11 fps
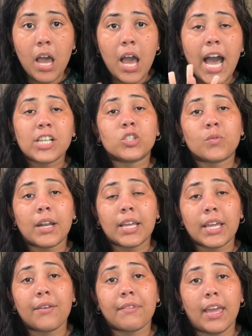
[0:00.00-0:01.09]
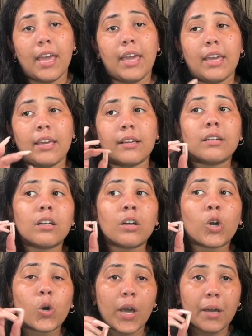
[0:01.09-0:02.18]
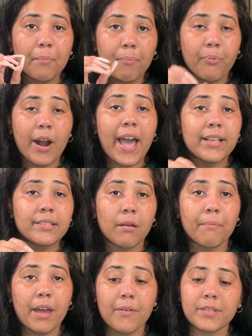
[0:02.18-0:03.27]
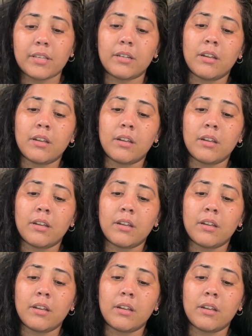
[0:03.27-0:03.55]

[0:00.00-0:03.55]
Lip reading: I just want to give a quick price comparison.